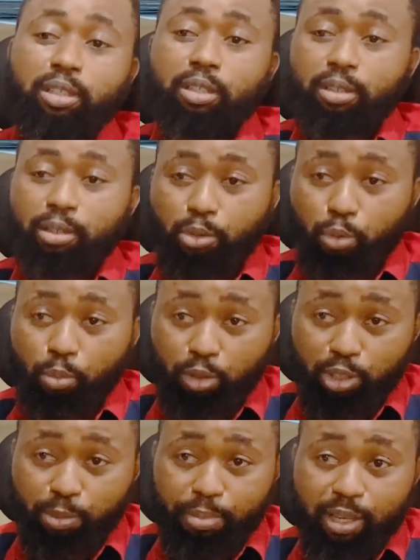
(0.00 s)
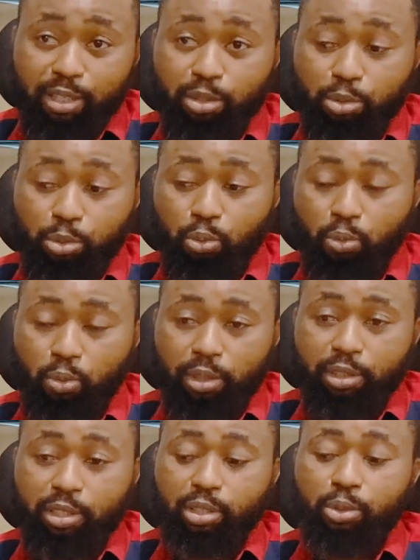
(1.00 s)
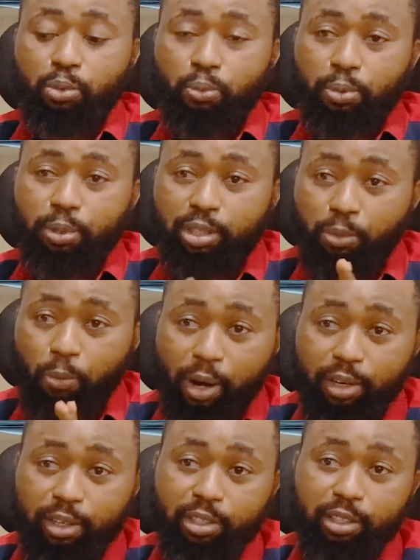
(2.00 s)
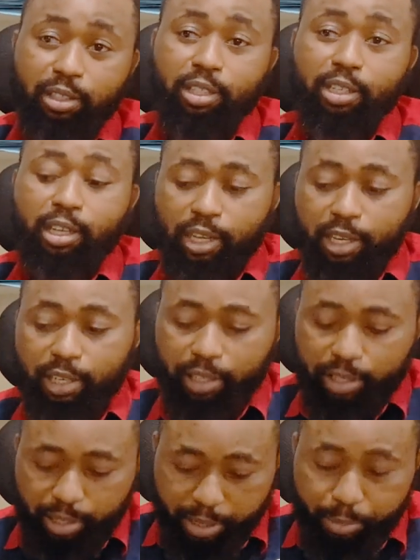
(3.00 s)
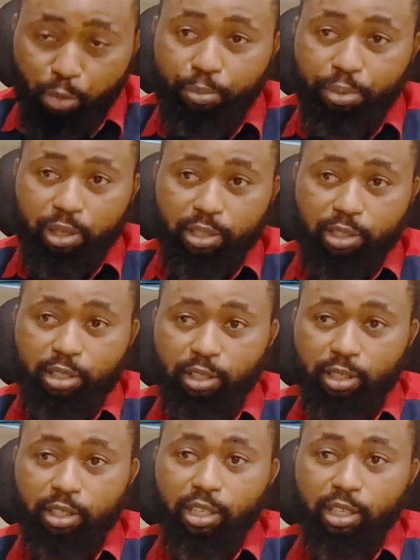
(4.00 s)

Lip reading: It must pass two qualities, which one is immobility.